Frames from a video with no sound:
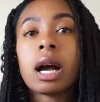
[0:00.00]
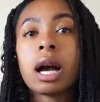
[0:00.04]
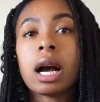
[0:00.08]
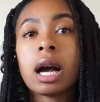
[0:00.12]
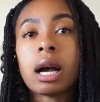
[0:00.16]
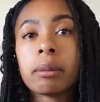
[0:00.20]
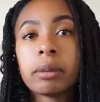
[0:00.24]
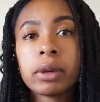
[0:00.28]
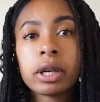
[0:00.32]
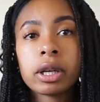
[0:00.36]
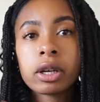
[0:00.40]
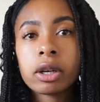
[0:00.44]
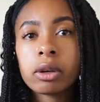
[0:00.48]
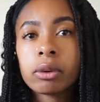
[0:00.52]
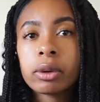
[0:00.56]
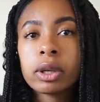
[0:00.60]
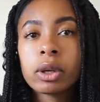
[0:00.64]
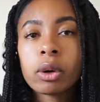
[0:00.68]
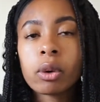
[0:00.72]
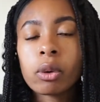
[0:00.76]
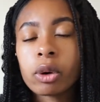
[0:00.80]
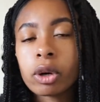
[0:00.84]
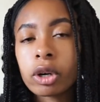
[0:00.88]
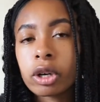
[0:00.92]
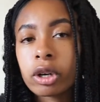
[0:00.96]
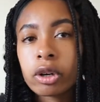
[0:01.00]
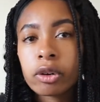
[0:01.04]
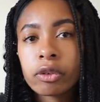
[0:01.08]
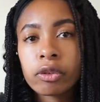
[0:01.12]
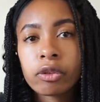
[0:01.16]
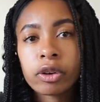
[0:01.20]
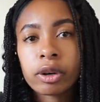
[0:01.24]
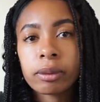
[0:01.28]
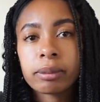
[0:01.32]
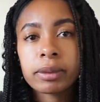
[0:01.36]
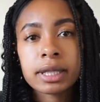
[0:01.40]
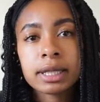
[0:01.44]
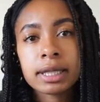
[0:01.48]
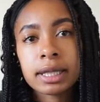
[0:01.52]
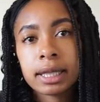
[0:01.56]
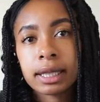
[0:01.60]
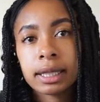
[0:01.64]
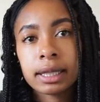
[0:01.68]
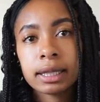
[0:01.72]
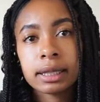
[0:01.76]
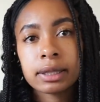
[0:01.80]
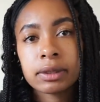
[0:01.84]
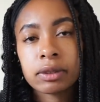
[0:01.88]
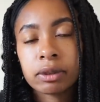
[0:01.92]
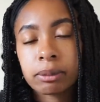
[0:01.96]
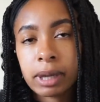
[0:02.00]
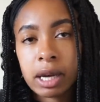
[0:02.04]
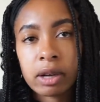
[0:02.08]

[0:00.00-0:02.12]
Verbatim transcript: I'm gonna go in order from the states, from